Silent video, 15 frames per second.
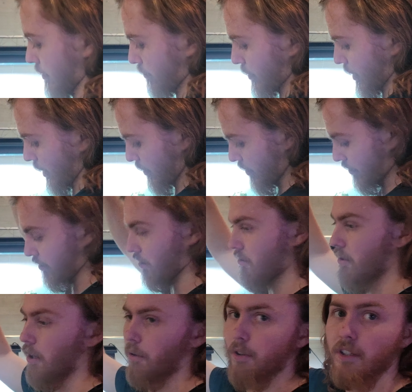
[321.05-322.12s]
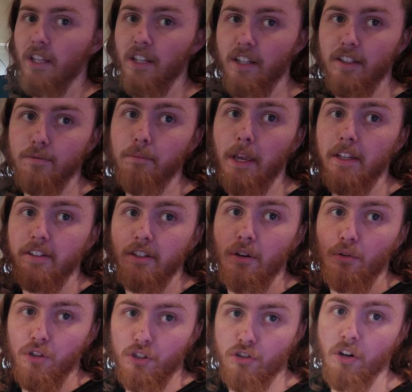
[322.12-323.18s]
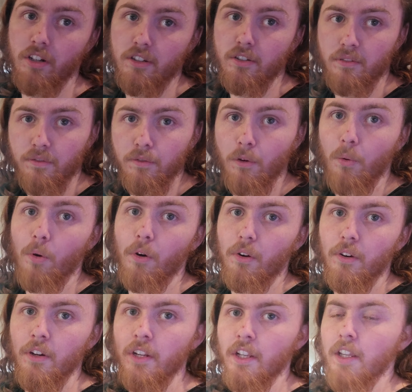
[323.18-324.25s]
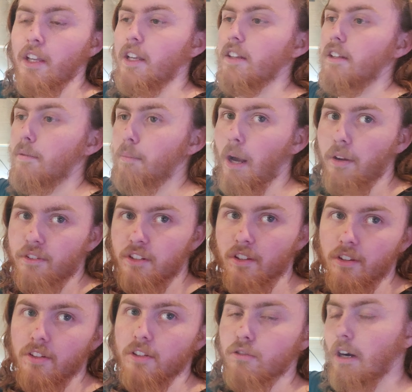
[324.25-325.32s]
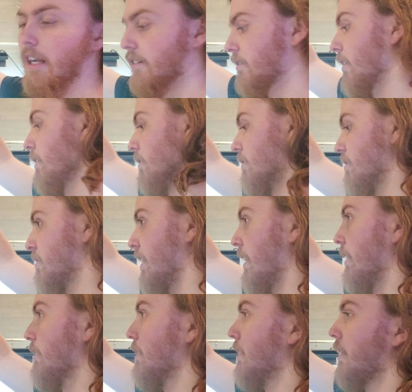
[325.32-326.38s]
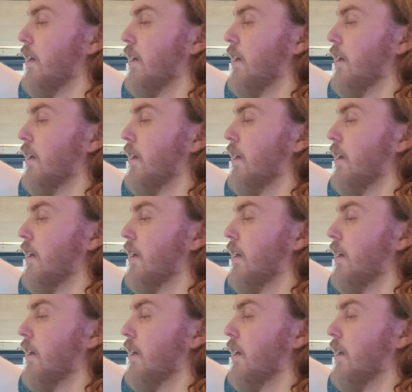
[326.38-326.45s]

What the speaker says: Yeah, just so you know, it is made to go straight to the floor and then mount to the right side of your stand.